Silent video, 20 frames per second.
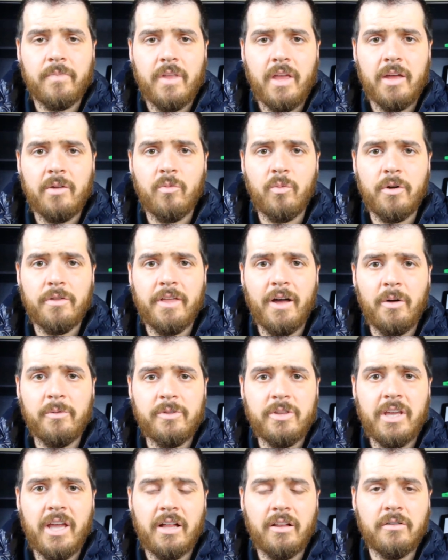And
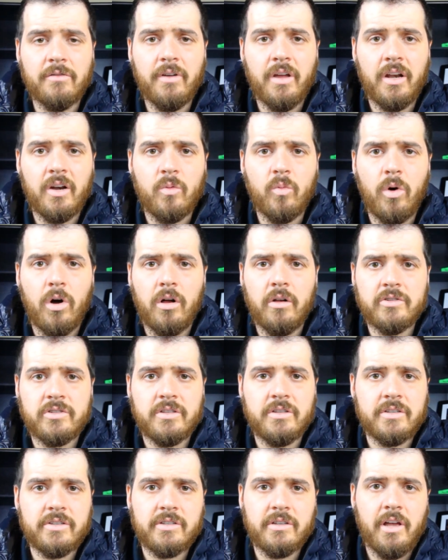without the elevated walls
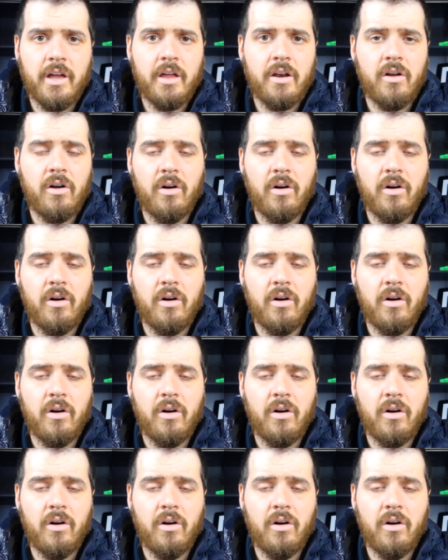on the sled,